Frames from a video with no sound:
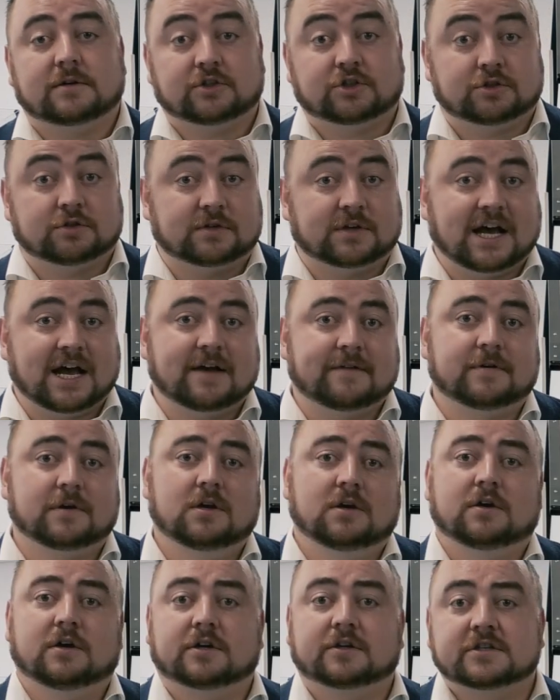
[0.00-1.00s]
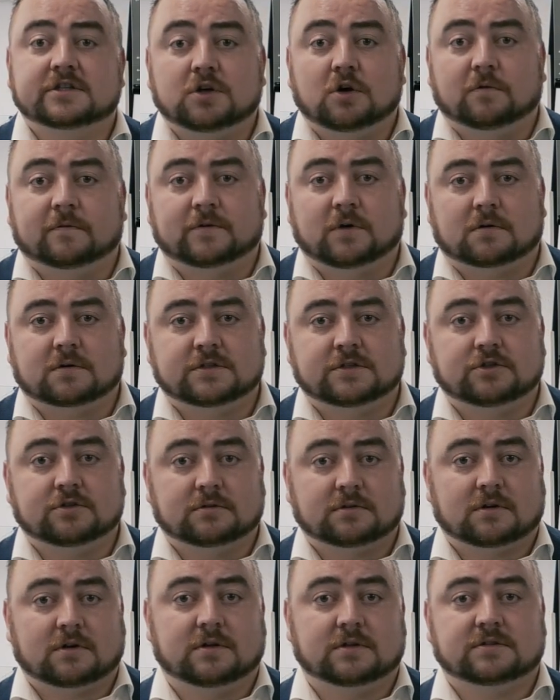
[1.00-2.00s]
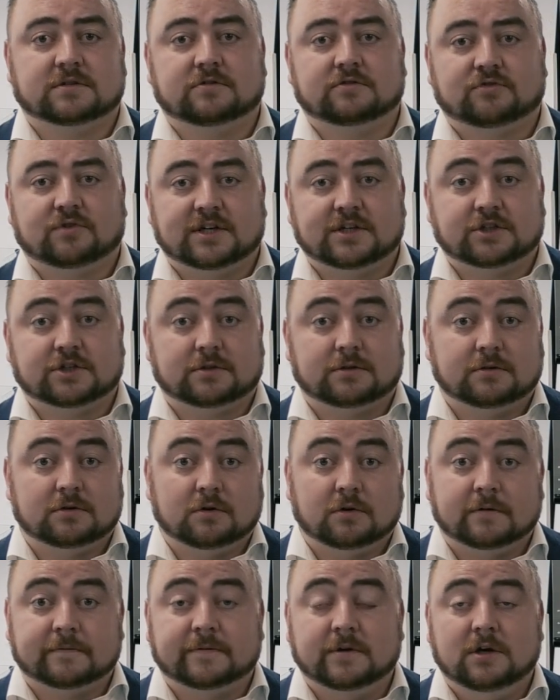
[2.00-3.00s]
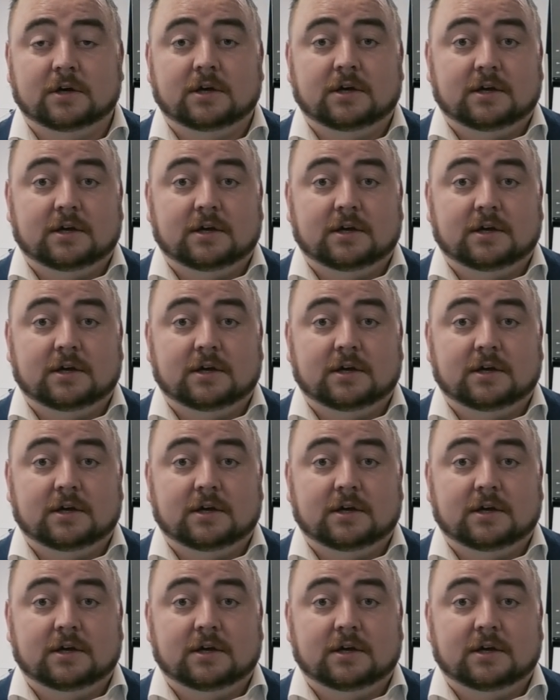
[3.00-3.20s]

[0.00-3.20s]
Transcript: should have a dissolved oxygen concentration of